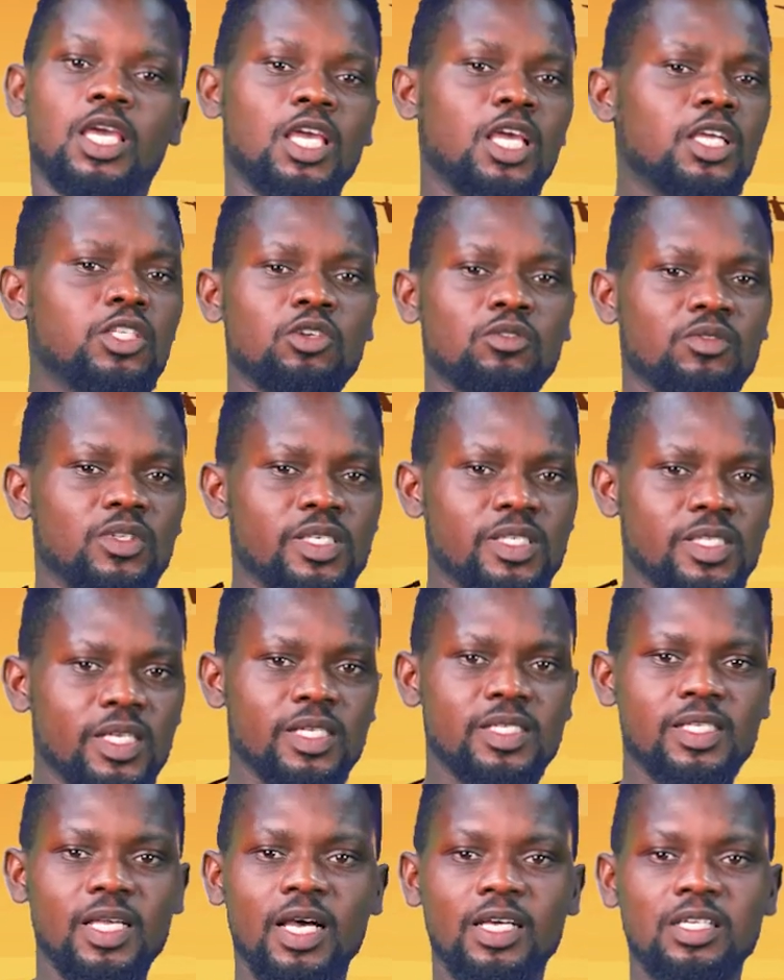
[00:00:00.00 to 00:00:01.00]
Each of the
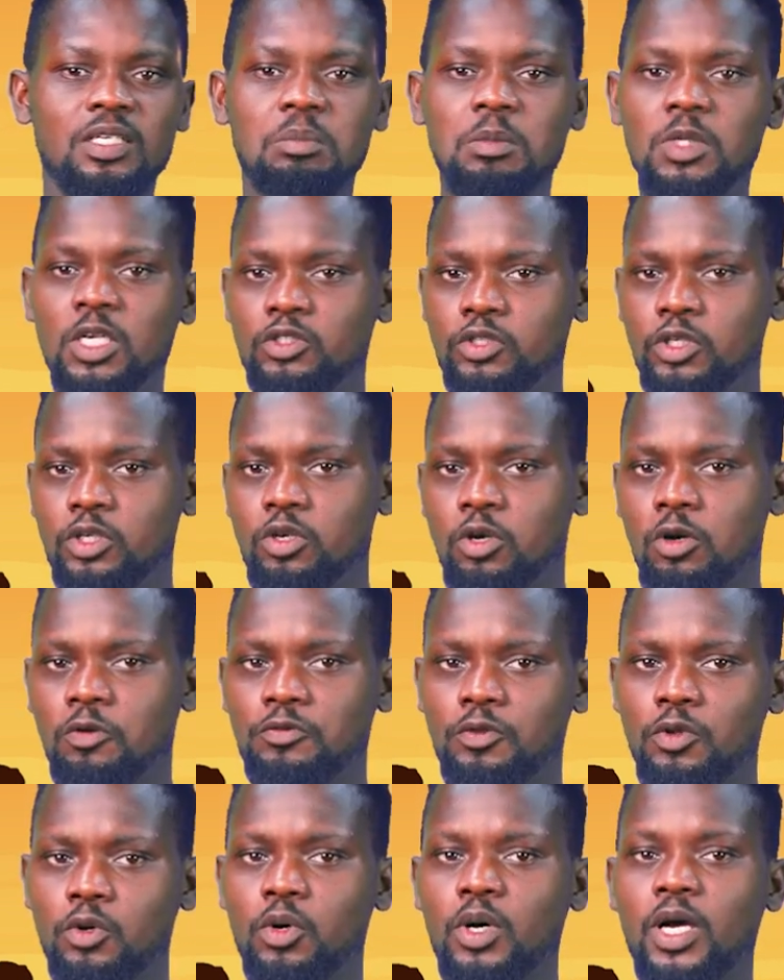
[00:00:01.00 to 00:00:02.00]
states had a military
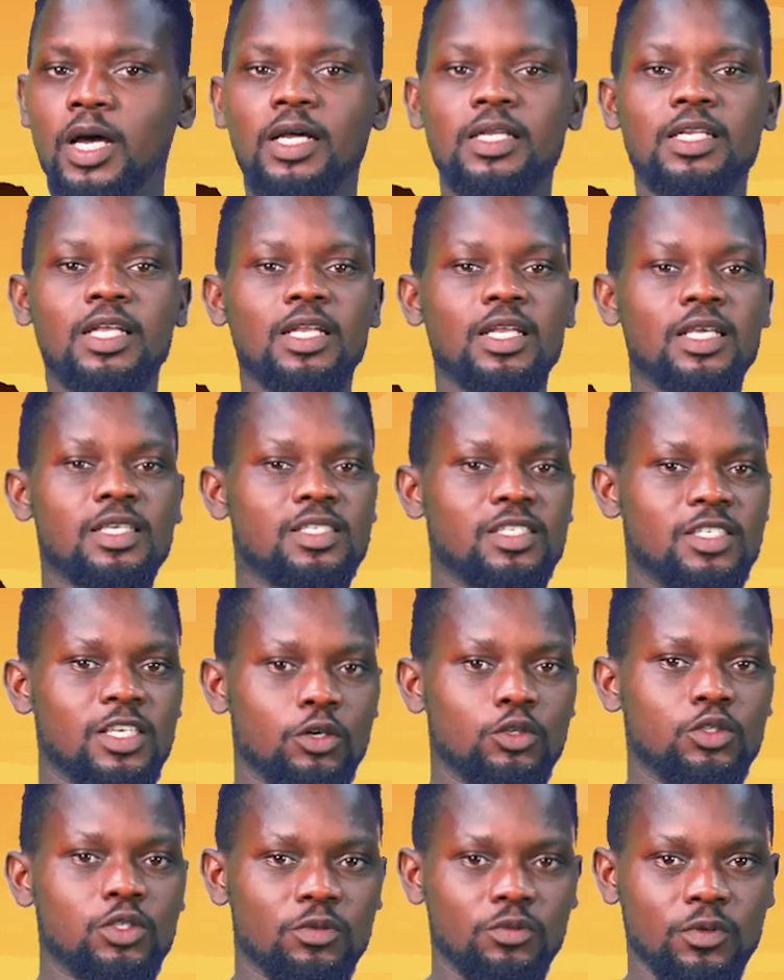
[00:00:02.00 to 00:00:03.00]
governor and an
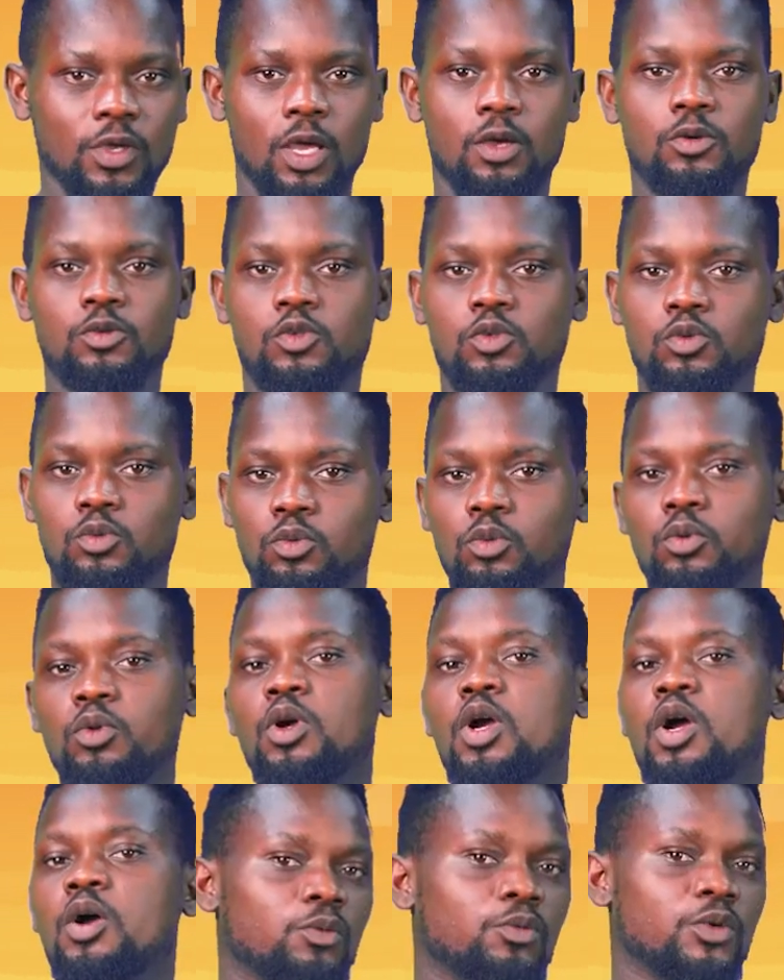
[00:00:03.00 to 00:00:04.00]
executive council,
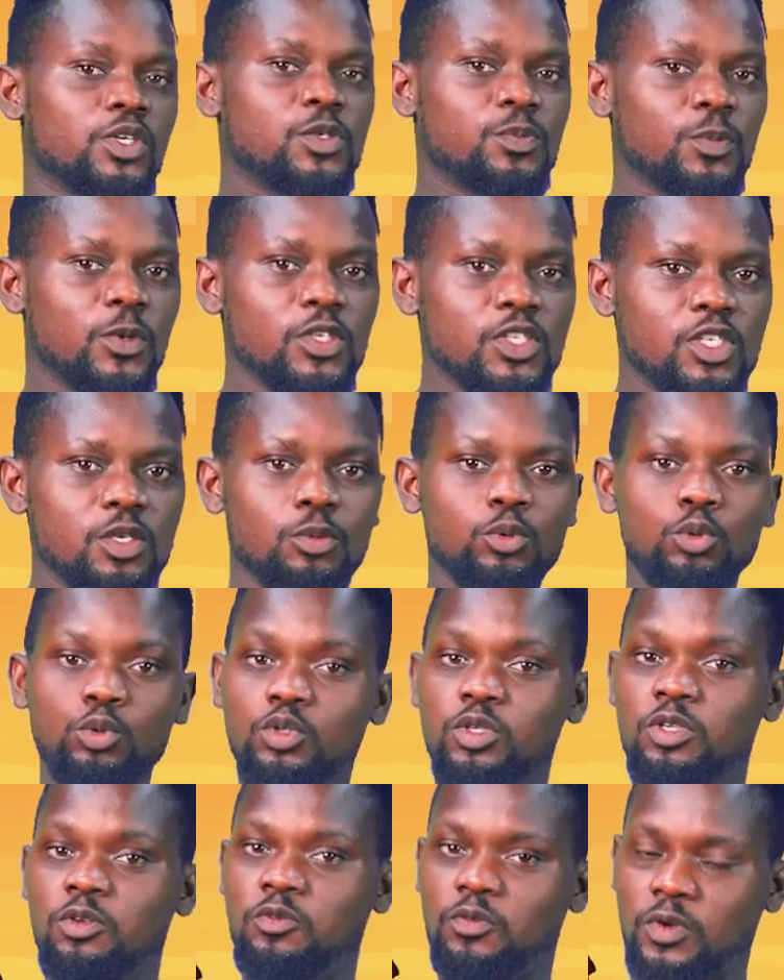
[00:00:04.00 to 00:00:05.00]
responsible
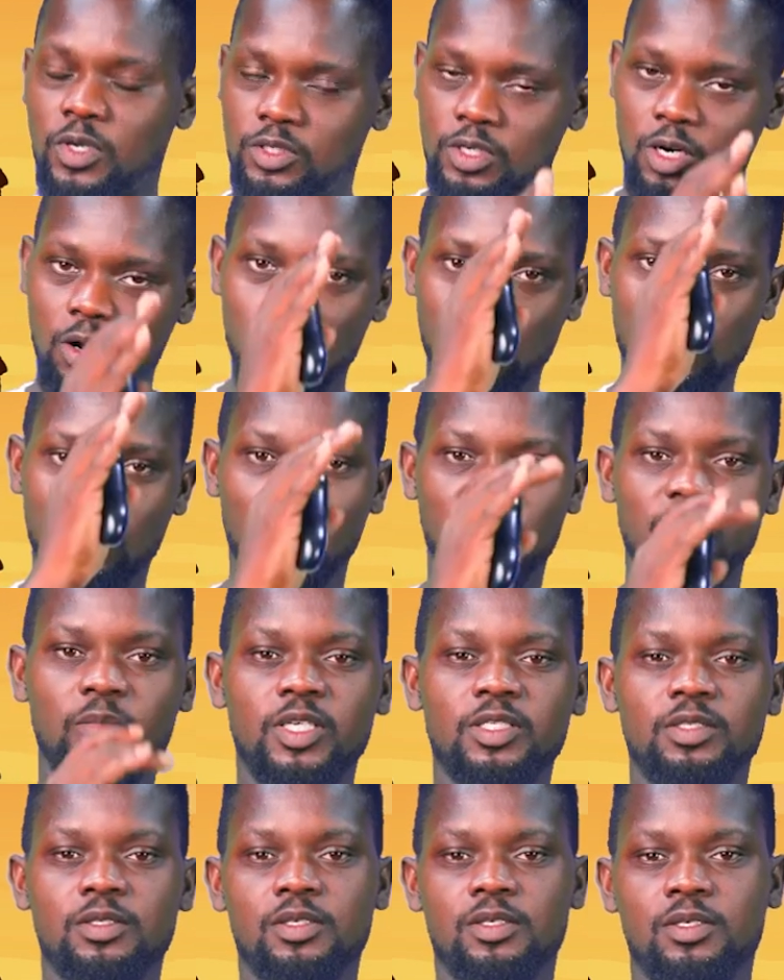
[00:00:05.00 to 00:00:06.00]
to the federal
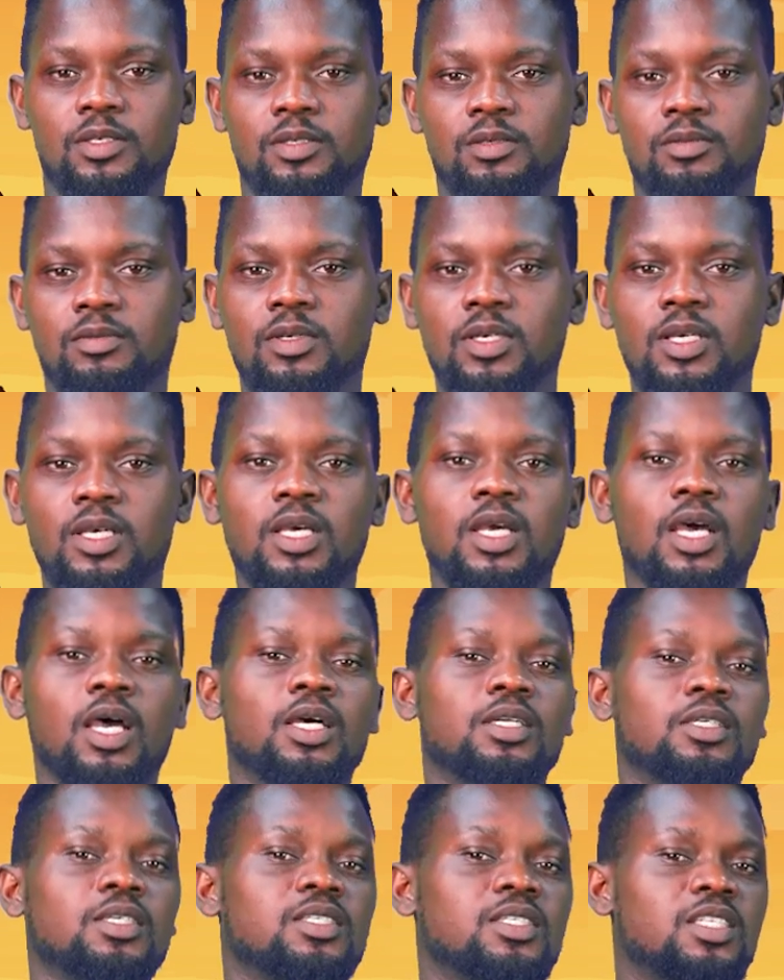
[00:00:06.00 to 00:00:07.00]
government.
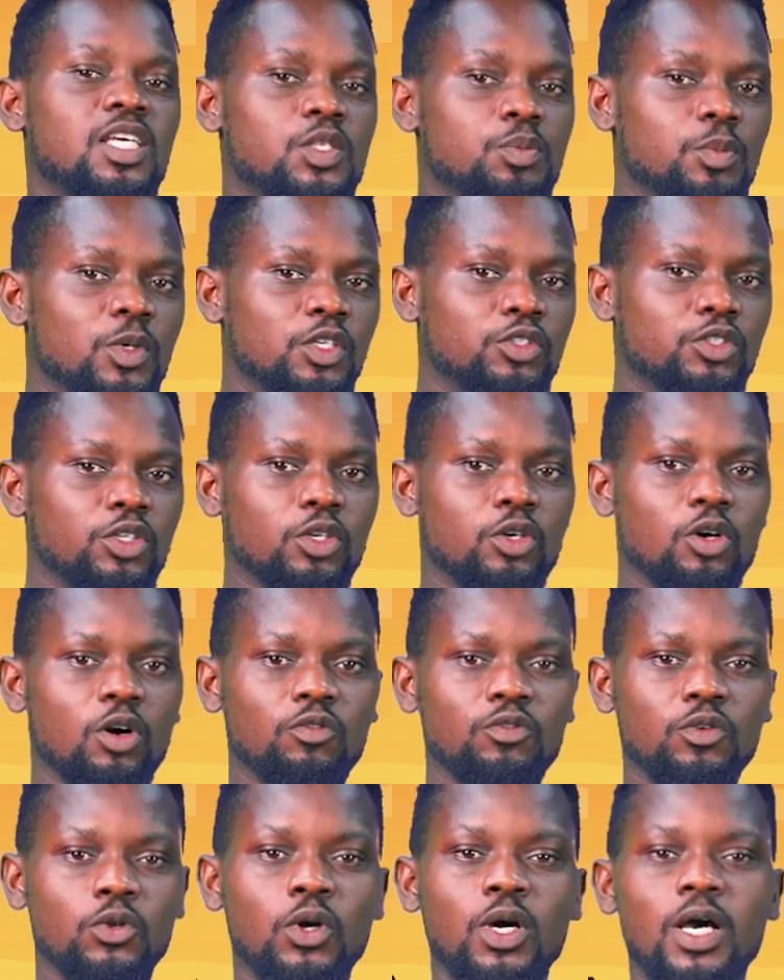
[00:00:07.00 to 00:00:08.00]
The state military
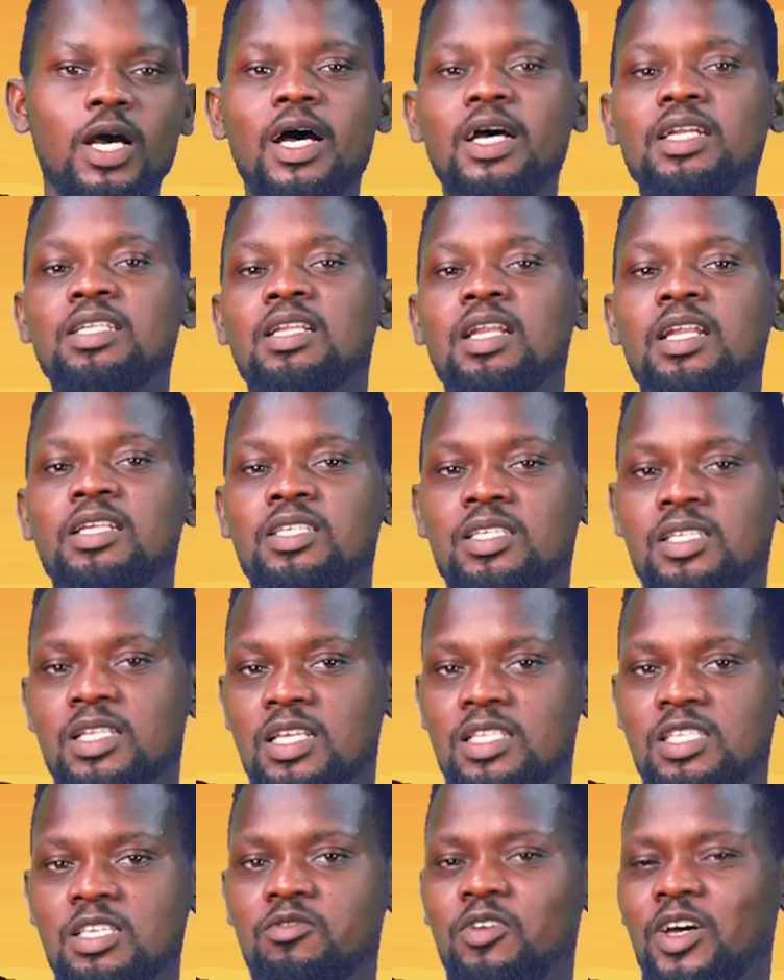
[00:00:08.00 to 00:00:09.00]
governor had
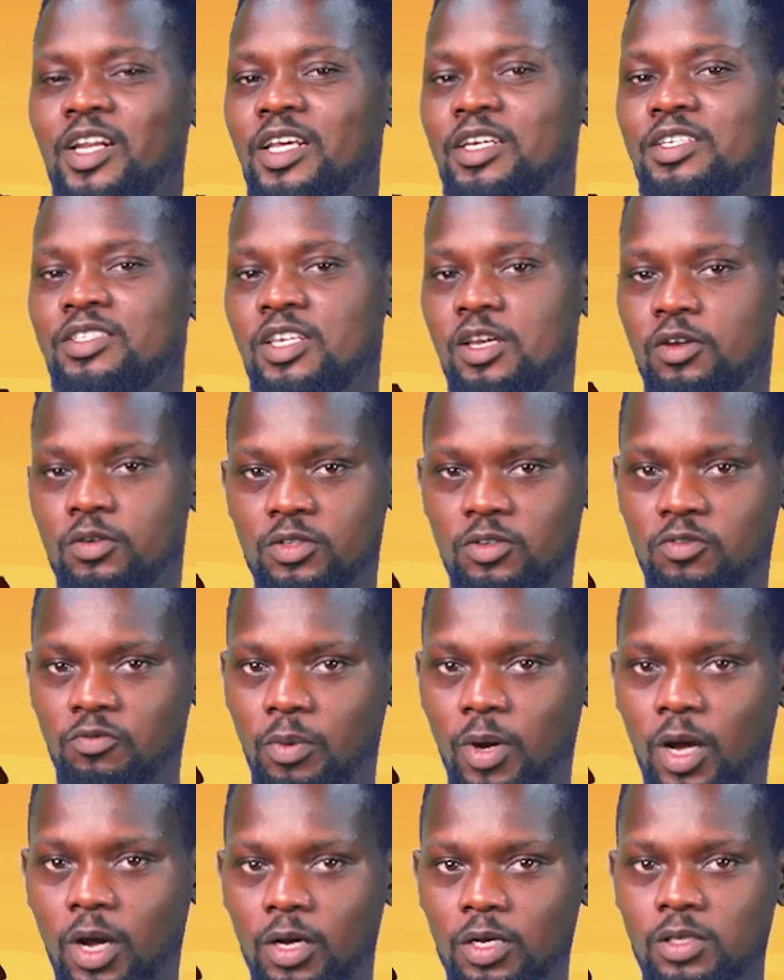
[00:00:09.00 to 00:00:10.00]
legislative and executive
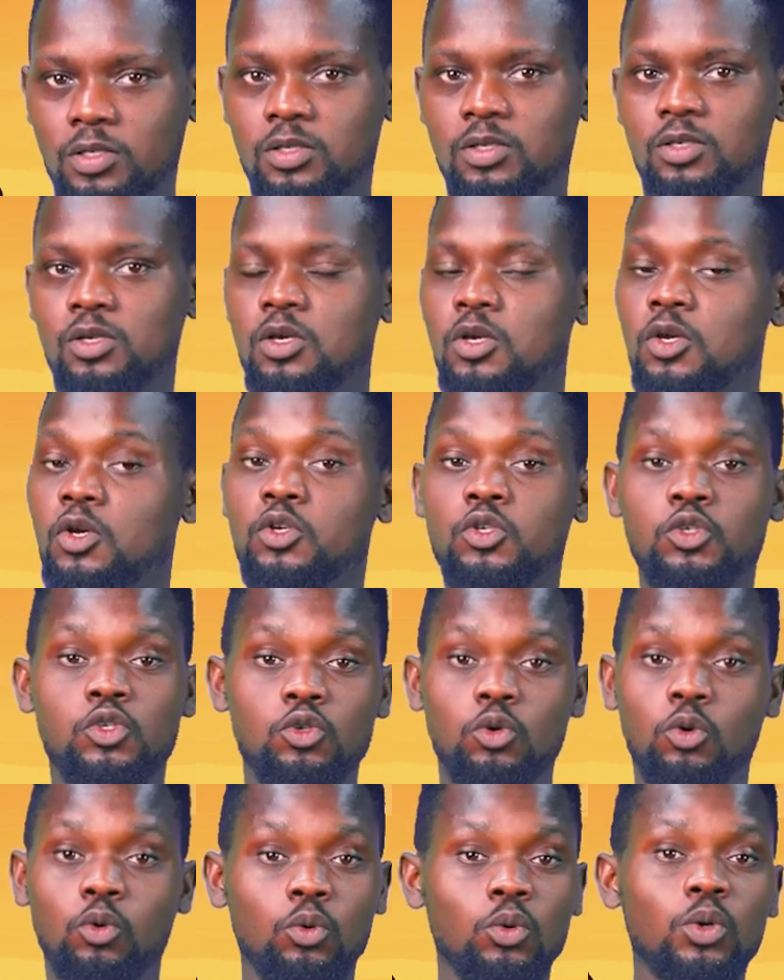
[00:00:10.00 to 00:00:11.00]
powers,
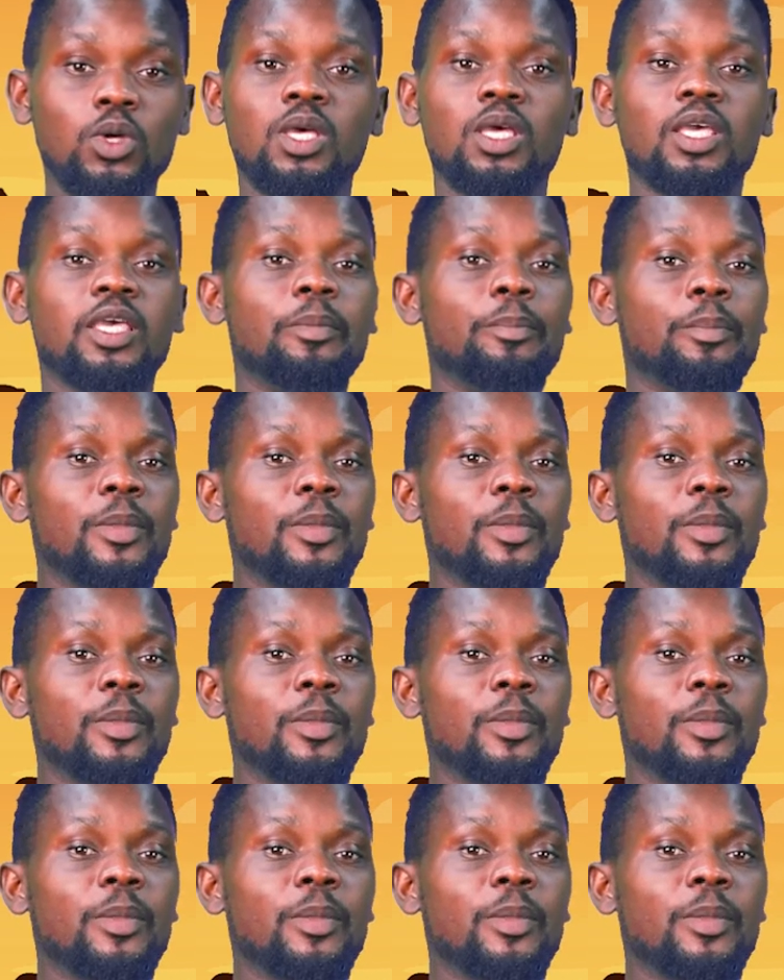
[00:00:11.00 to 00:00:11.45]
so he